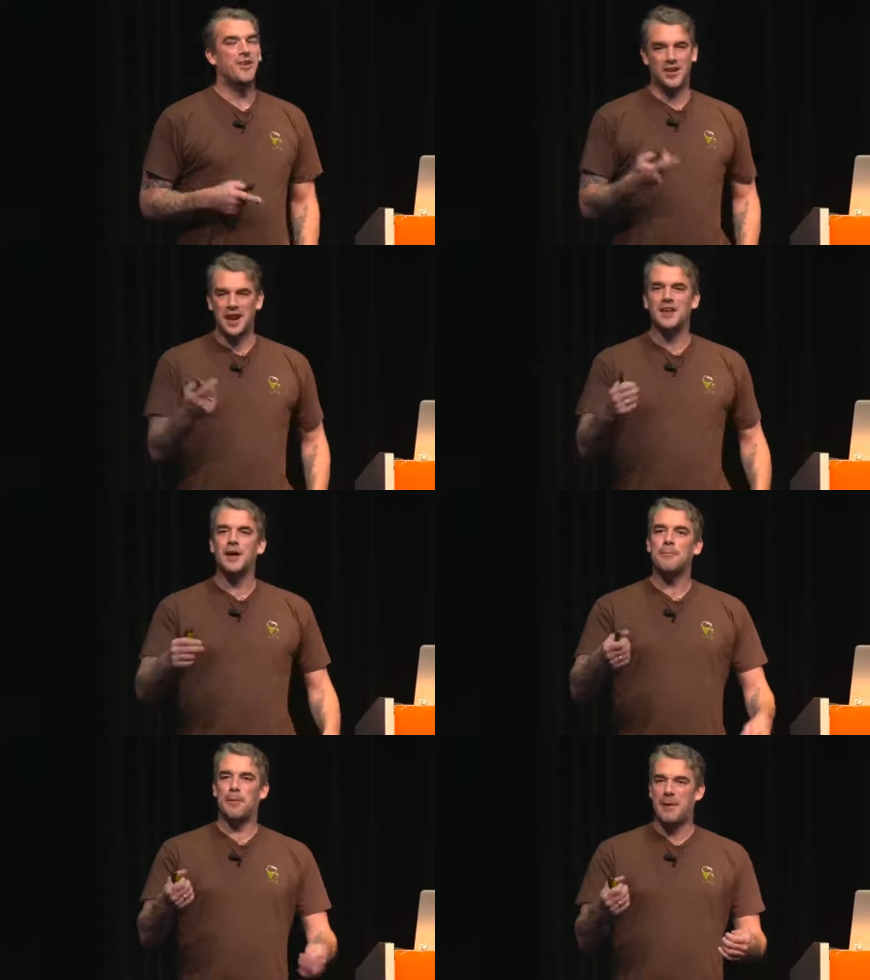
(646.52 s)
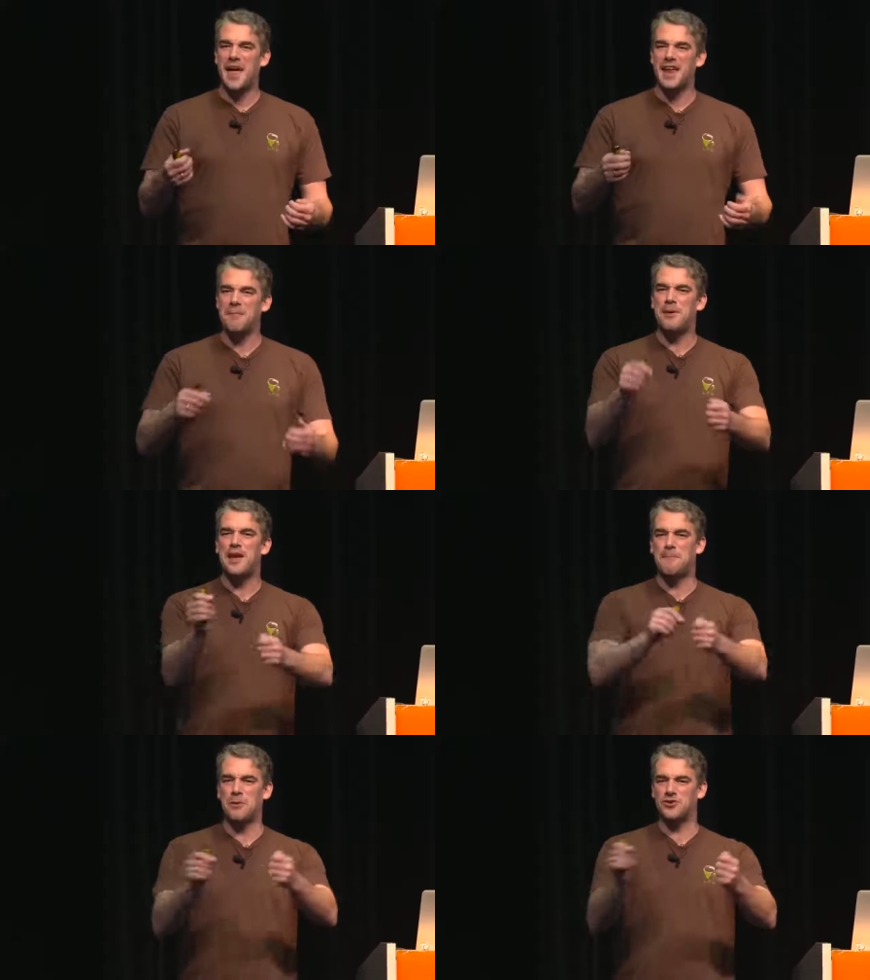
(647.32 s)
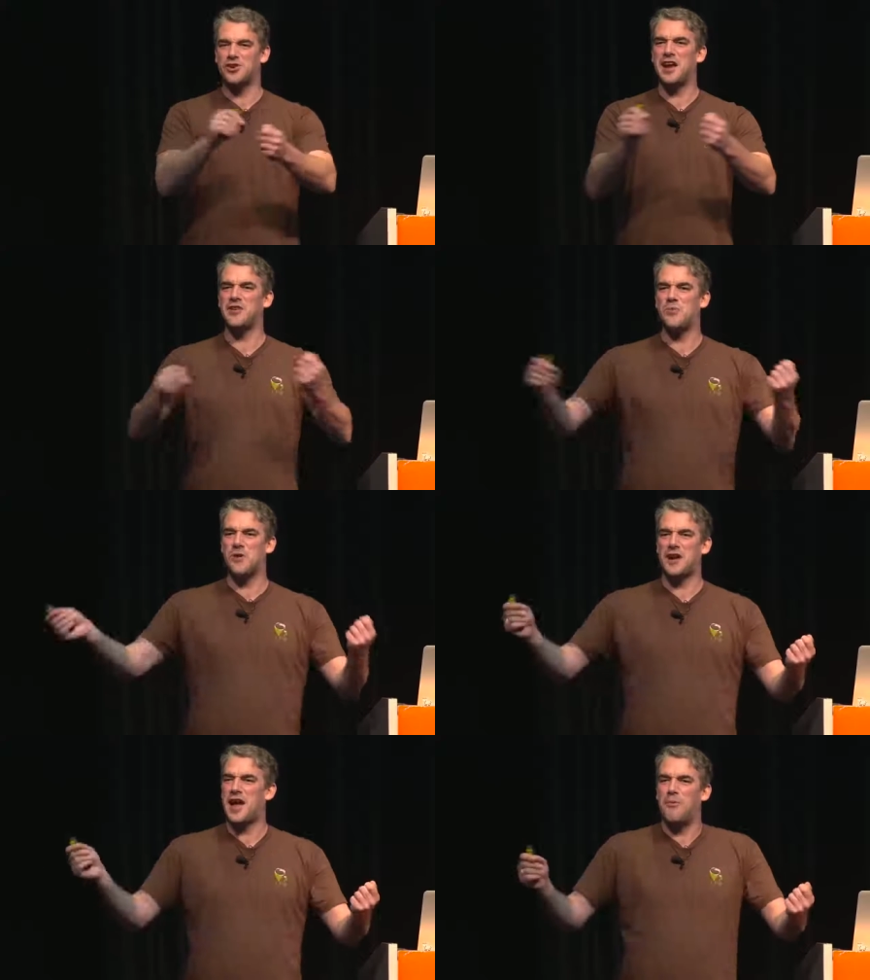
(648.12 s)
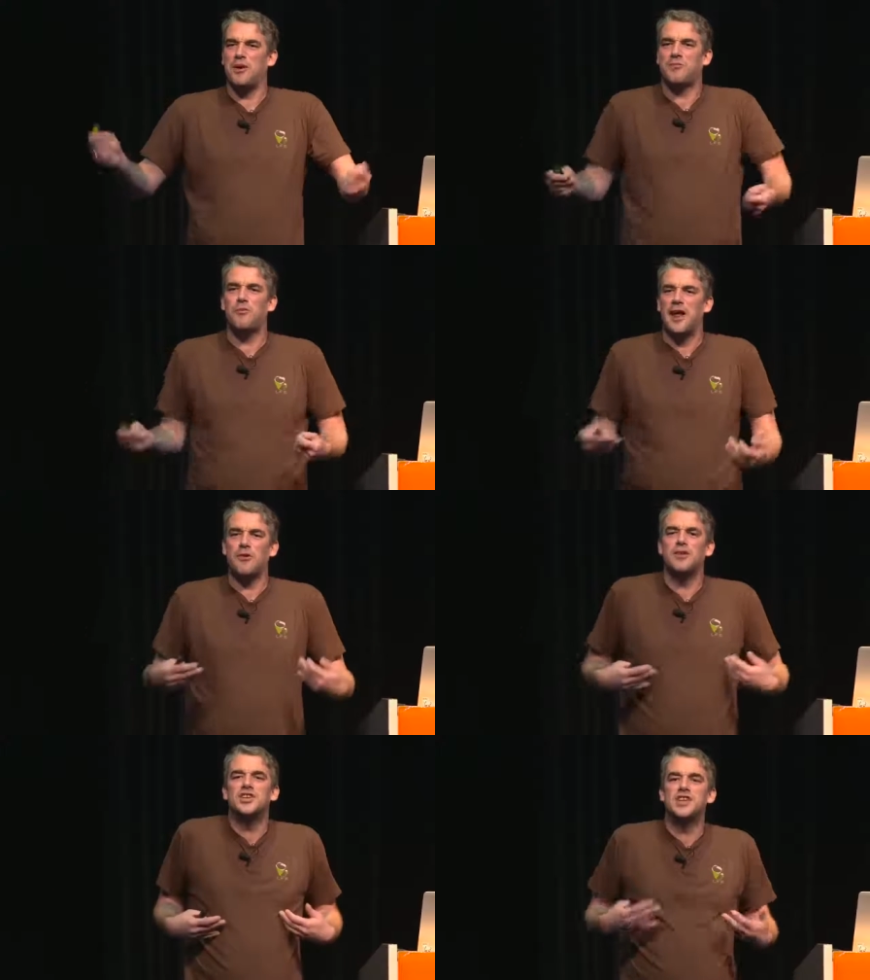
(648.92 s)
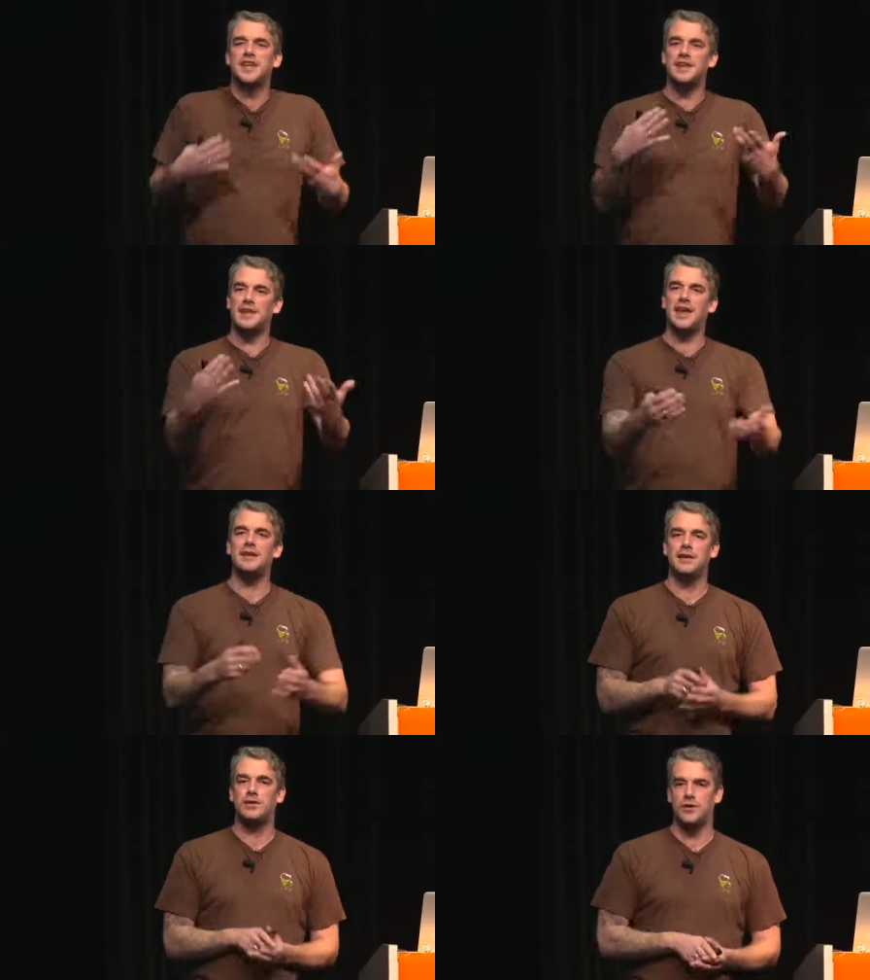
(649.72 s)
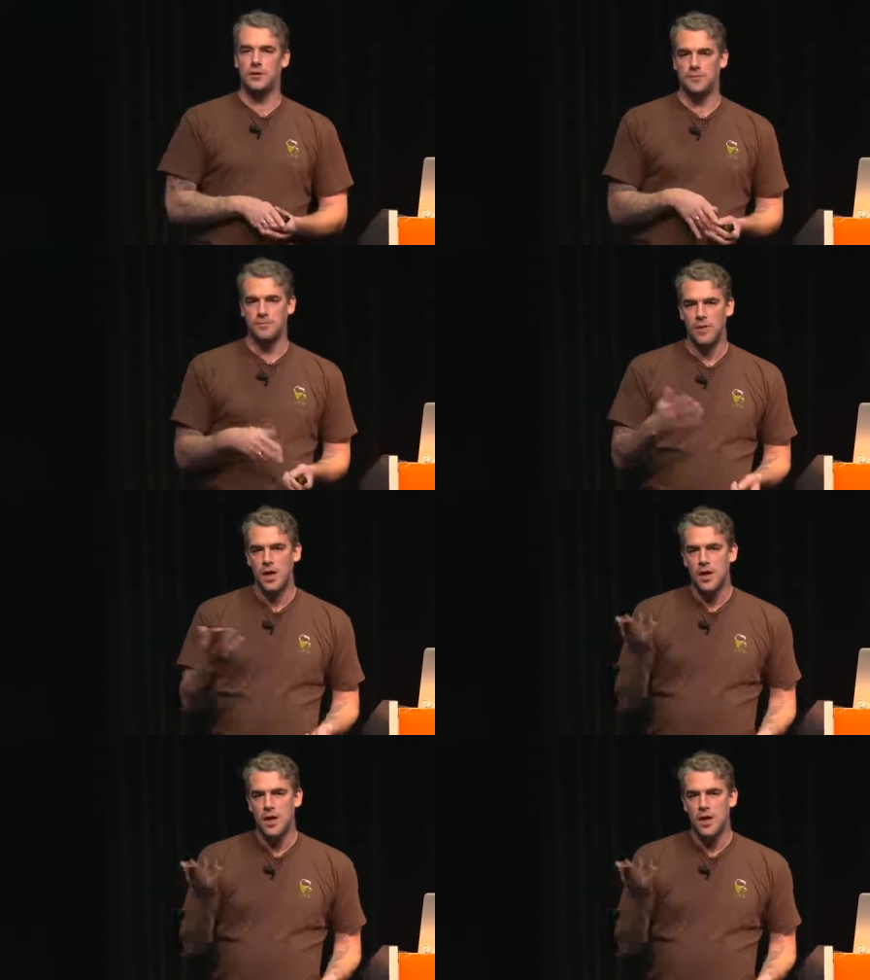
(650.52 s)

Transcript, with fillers: Well, you're going to end up with pen and paper trying to work out what, what I originally intended to do.